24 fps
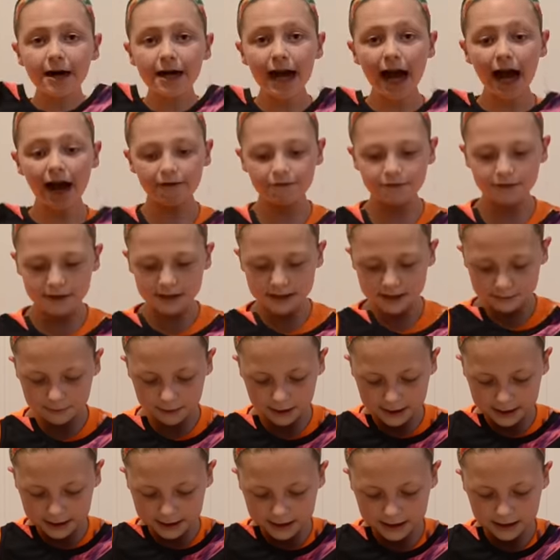I have this
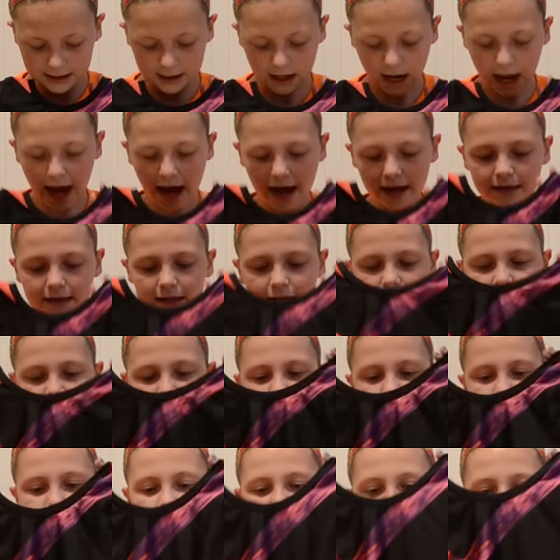one. I like
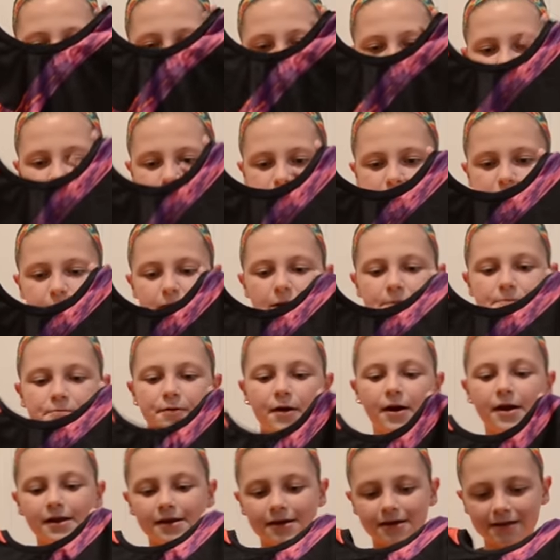to wear these with my
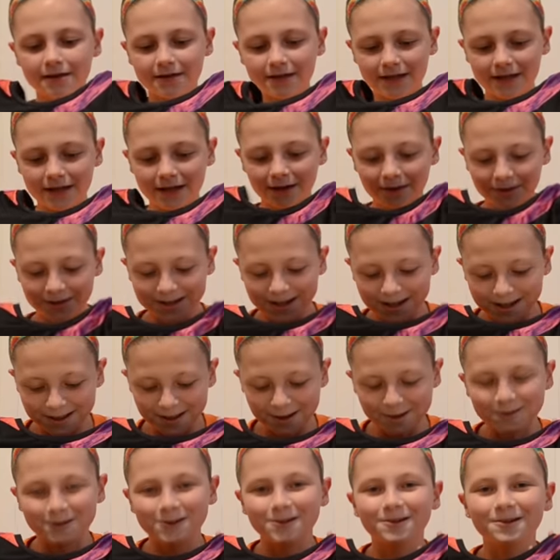bright neon
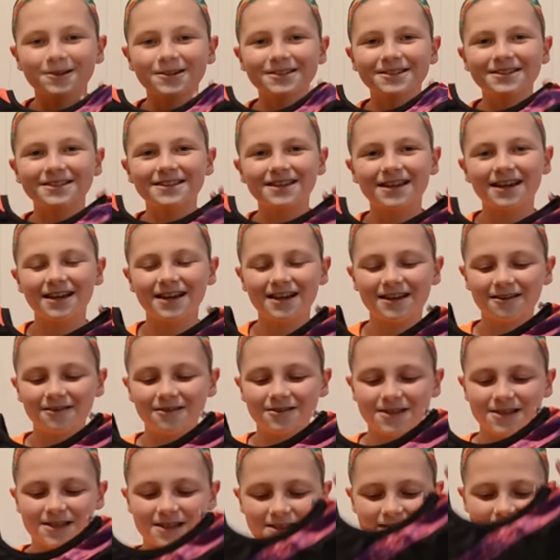yellow shorts and
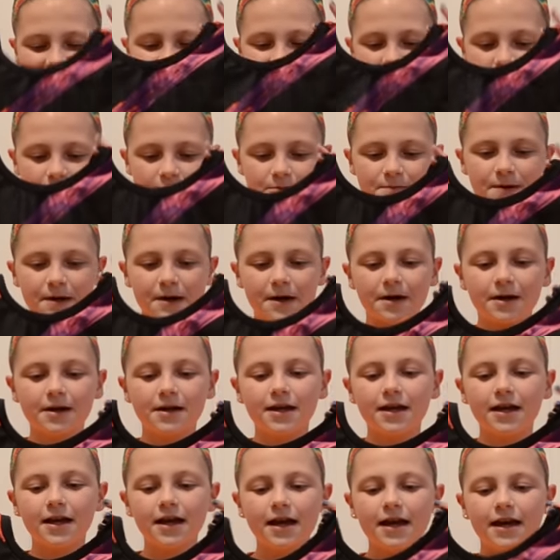also this other pair
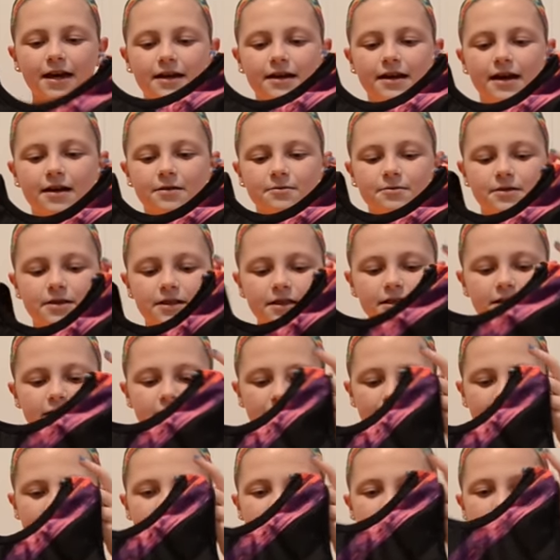and I really
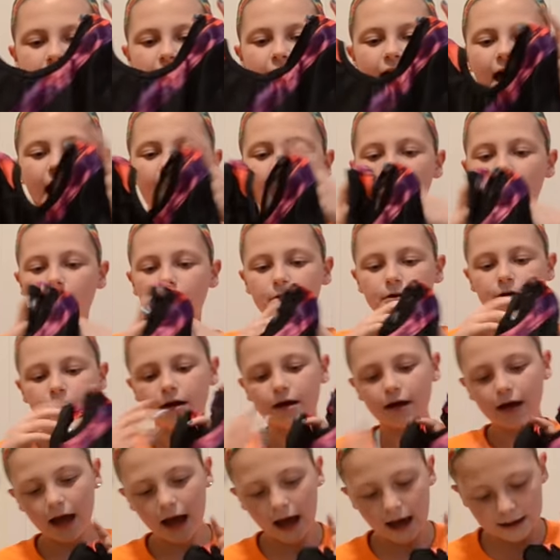like how
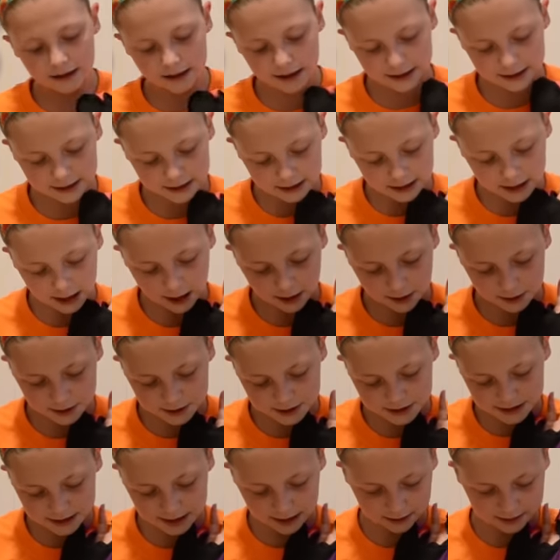I like the
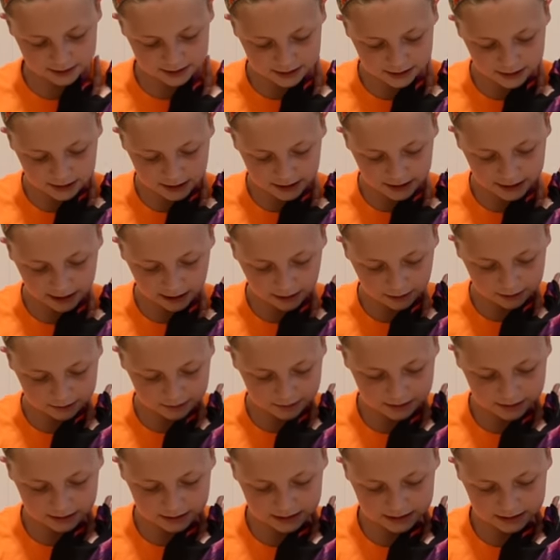colors and I also like
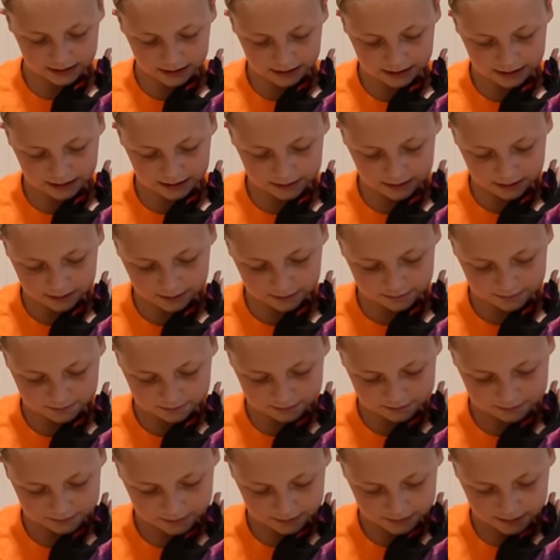how it's like um
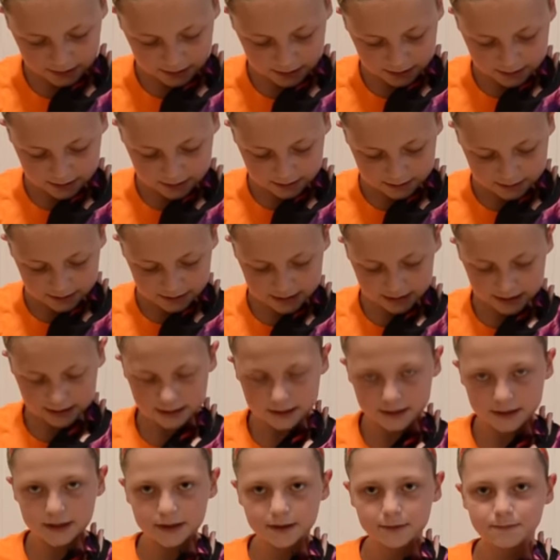it's
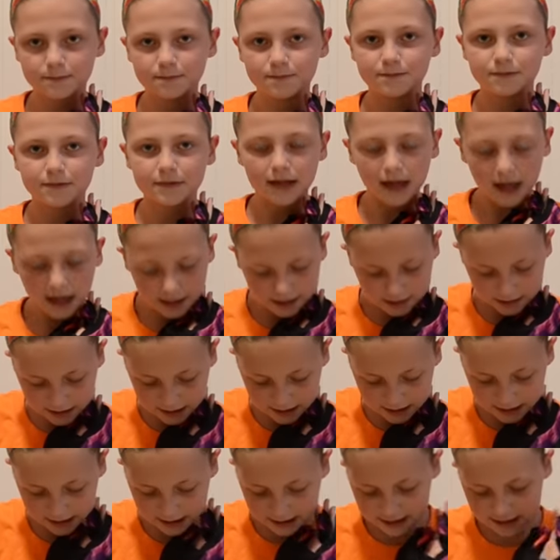like um I,
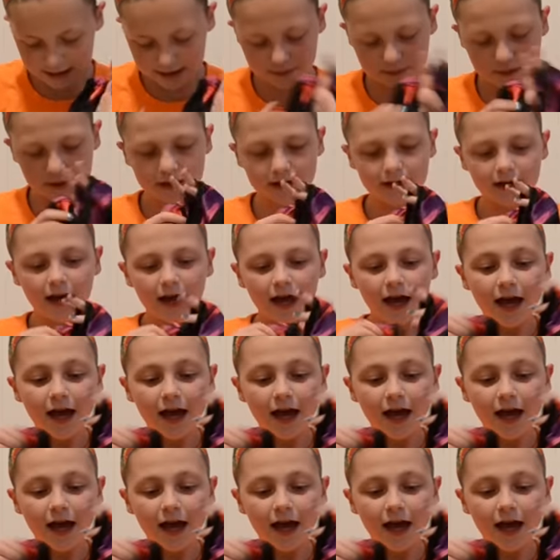I can't explain